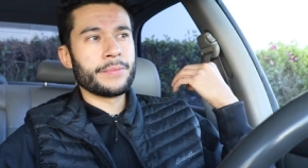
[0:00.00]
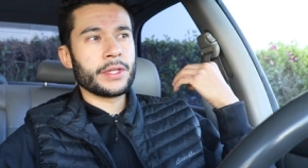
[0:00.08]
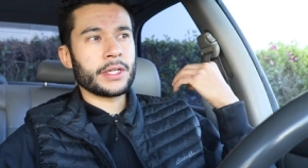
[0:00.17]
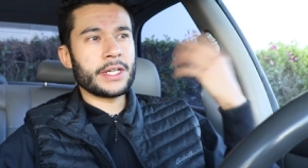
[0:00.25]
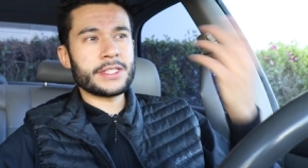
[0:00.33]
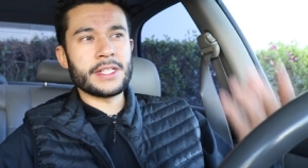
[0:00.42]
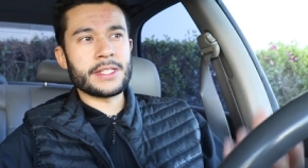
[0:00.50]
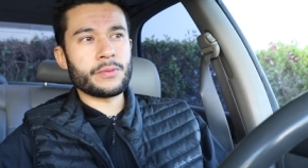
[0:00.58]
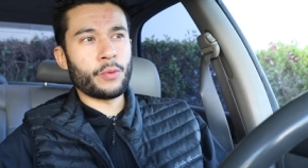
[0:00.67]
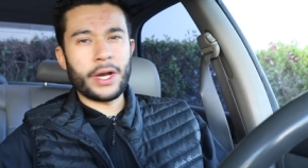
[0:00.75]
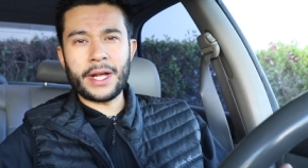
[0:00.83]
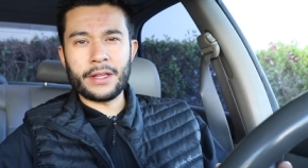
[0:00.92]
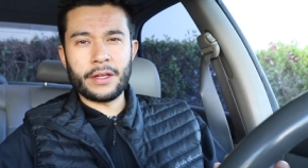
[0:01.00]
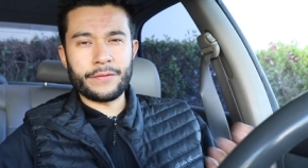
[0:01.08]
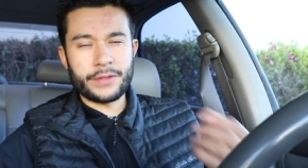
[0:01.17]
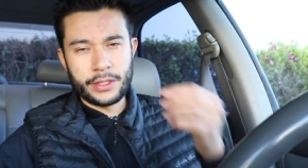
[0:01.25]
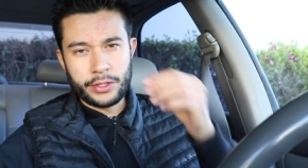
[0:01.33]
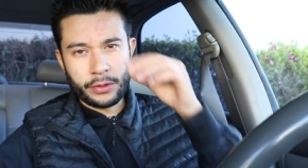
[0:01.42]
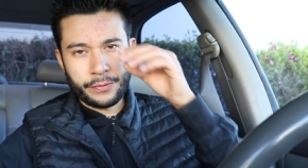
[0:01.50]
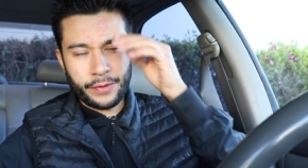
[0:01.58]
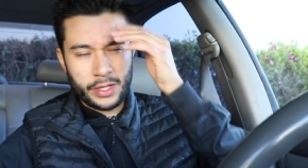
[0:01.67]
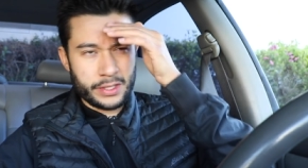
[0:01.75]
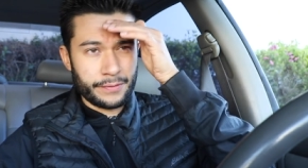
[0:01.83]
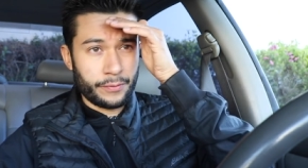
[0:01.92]
because it's what I love to do,
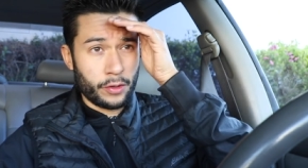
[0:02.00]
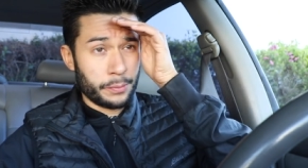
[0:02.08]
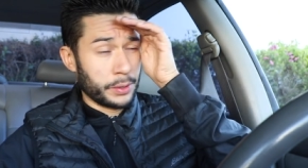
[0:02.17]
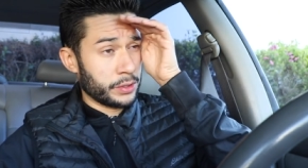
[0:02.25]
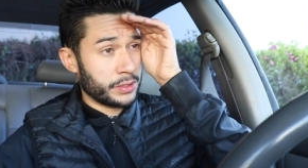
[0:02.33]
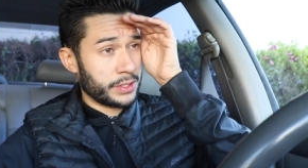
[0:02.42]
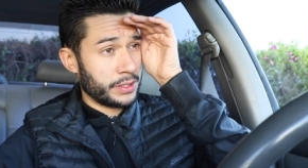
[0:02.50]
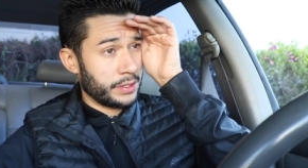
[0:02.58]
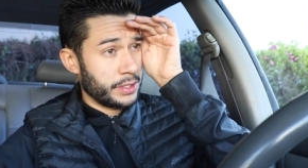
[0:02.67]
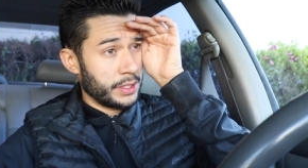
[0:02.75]
first and foremost.